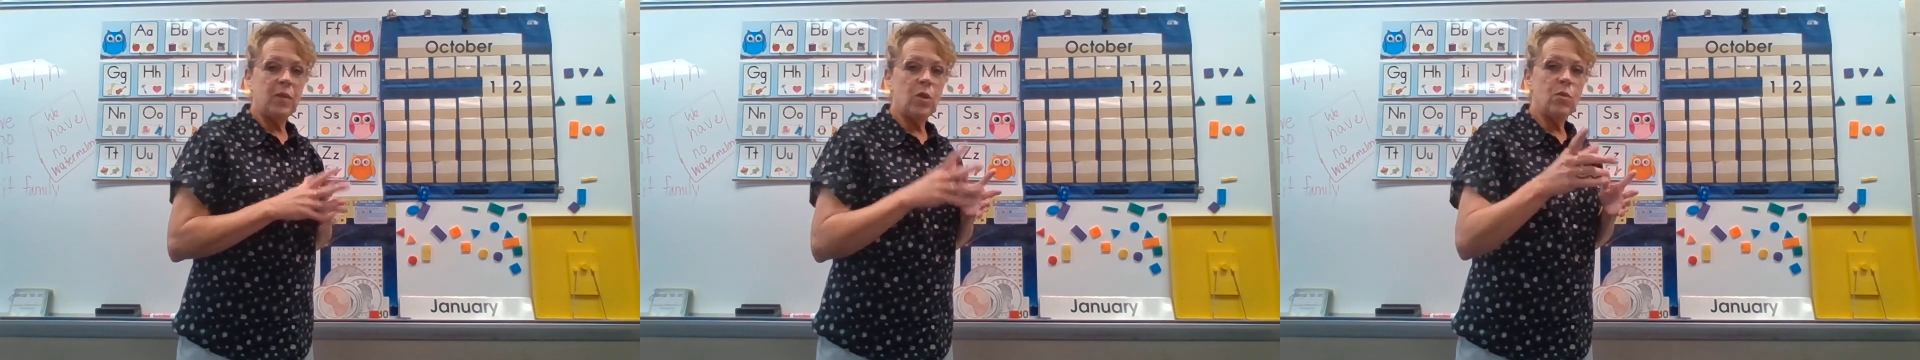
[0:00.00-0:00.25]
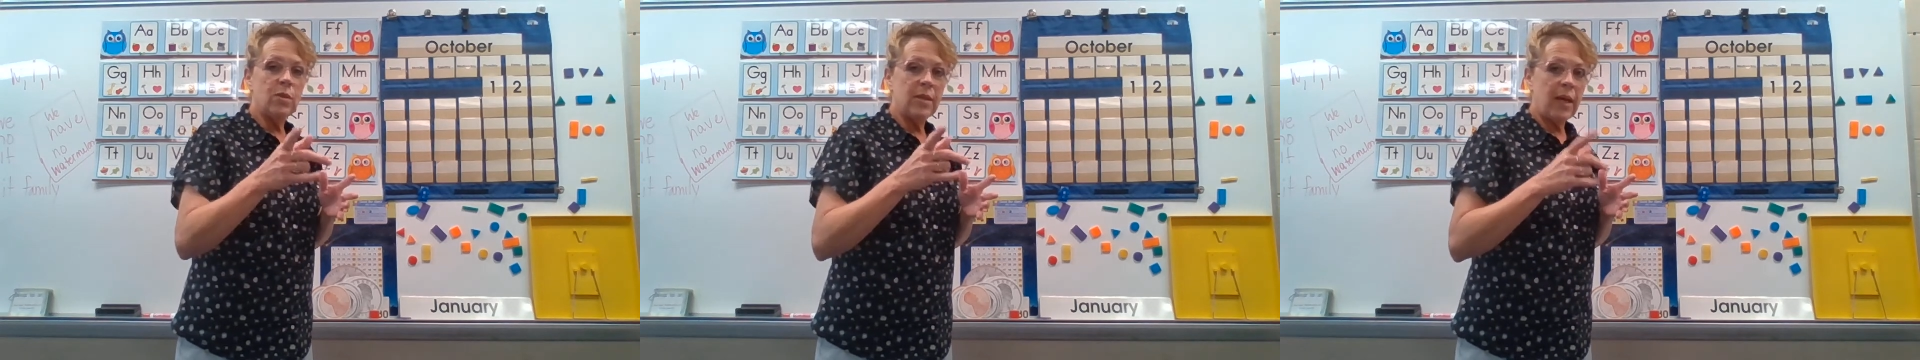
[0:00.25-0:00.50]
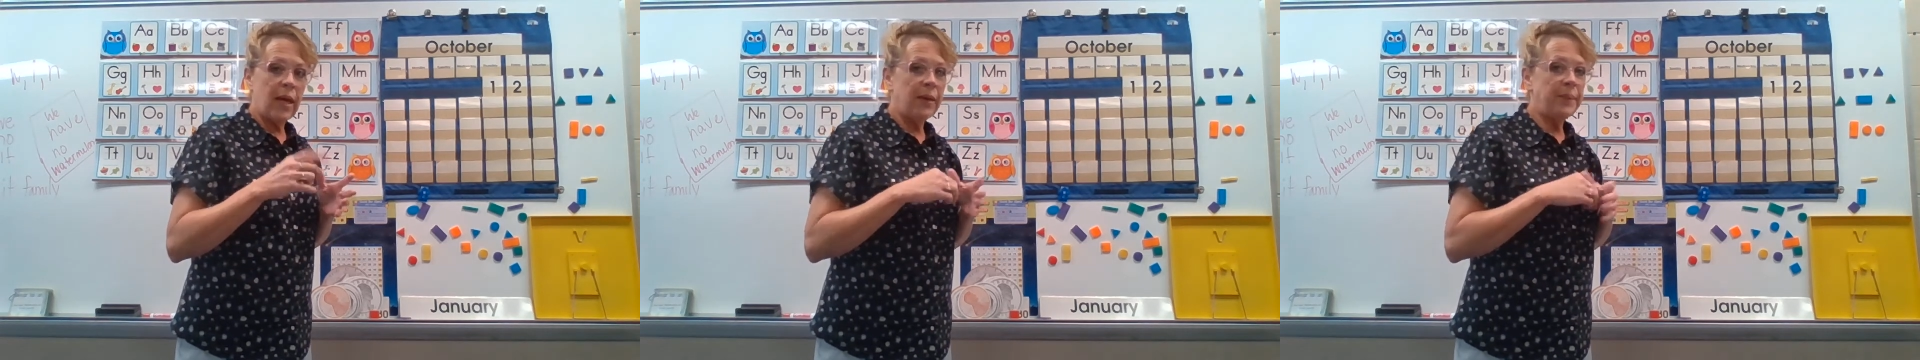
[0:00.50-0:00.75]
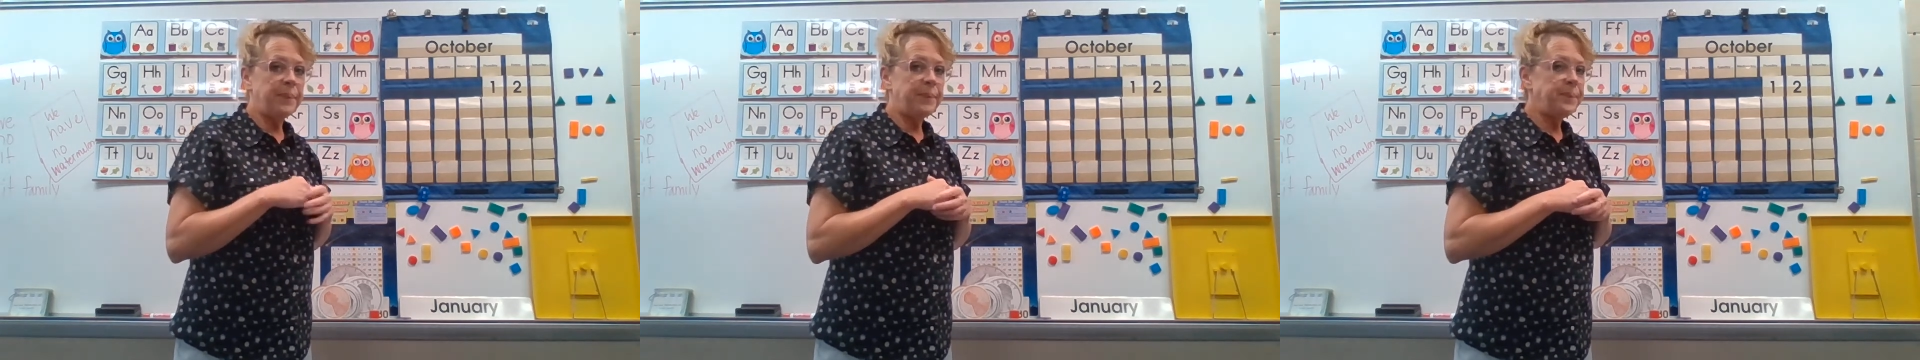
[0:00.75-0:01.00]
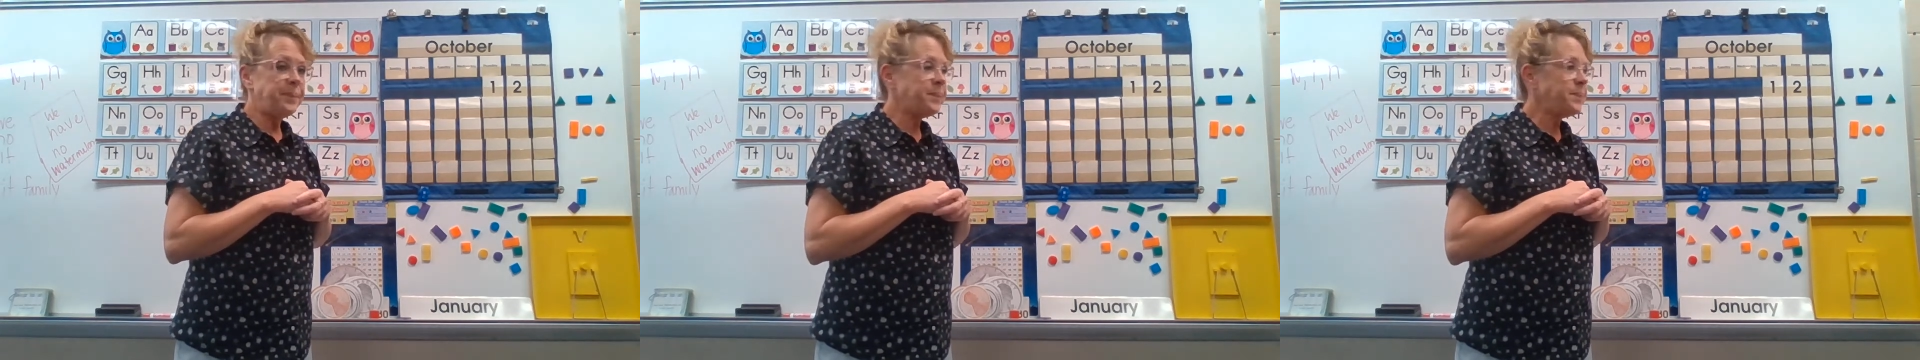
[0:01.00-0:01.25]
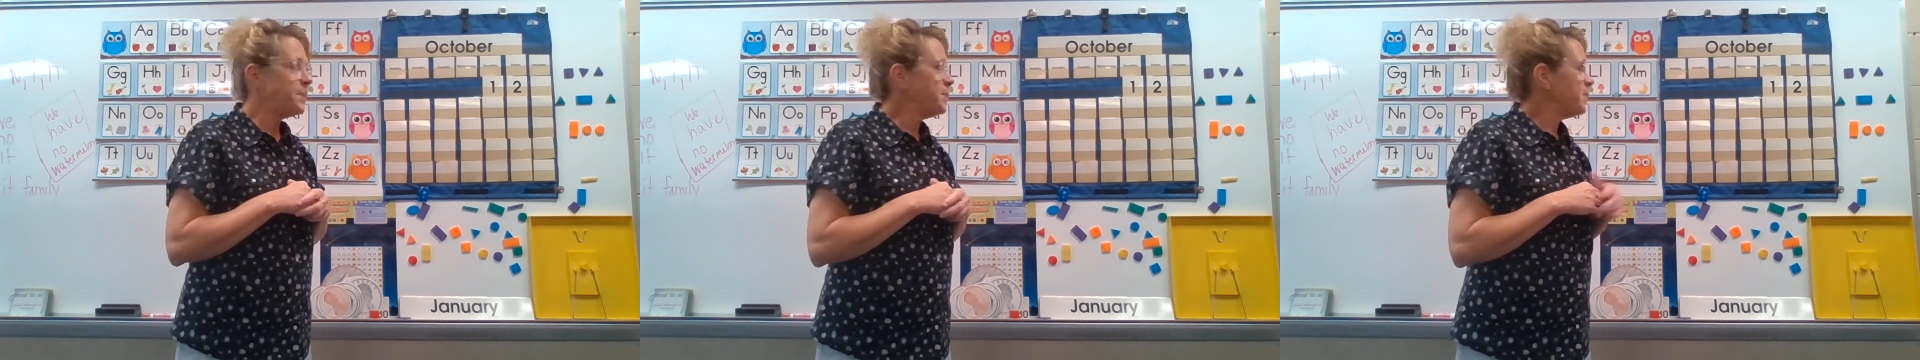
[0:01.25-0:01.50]
you say
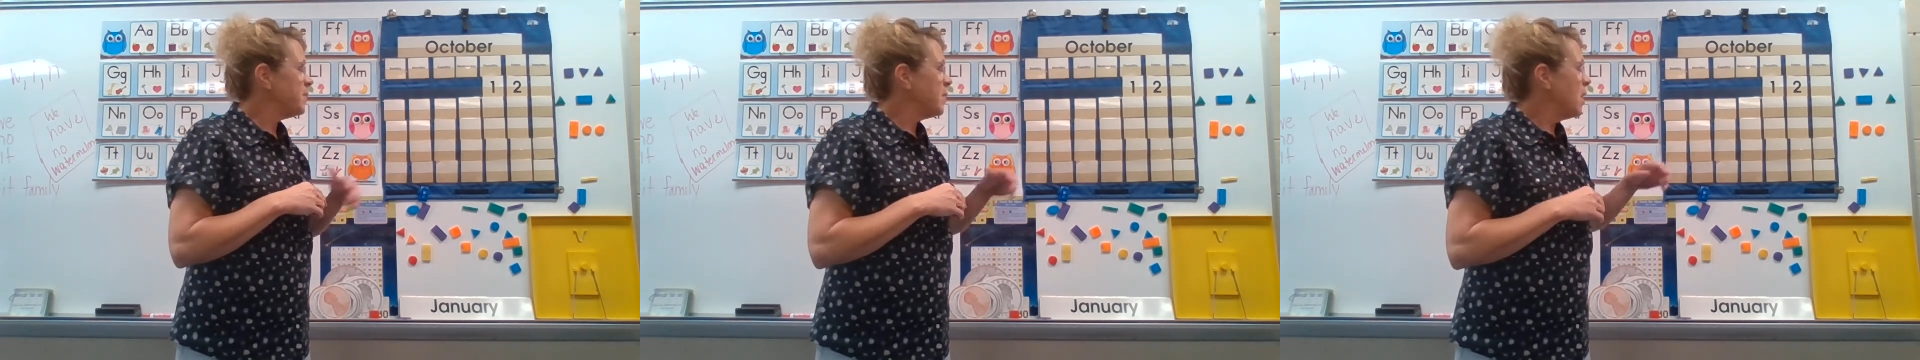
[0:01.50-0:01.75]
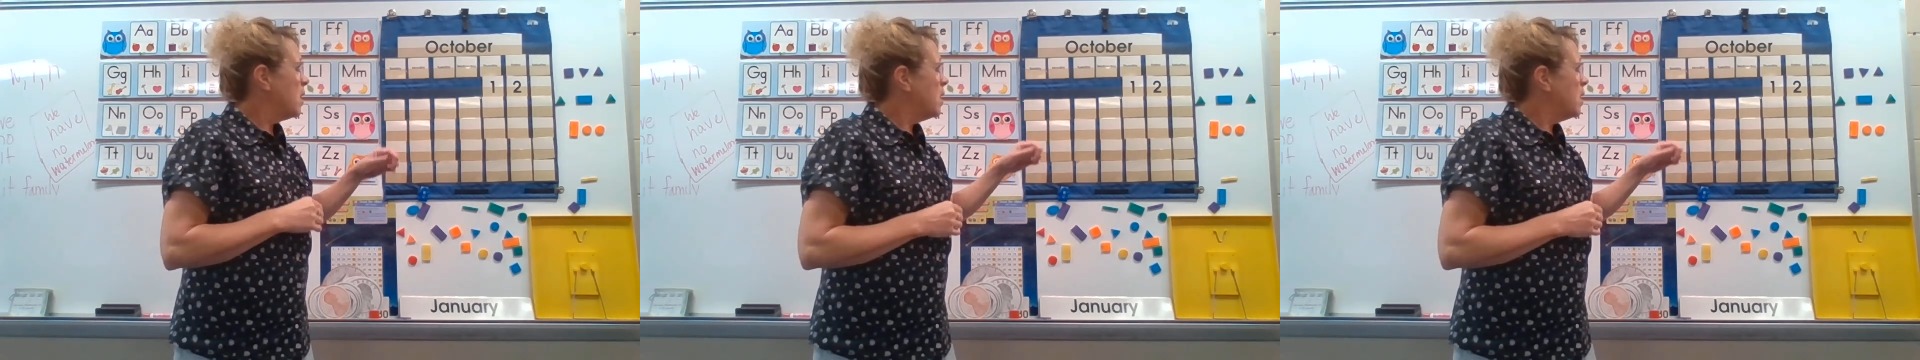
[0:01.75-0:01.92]
it,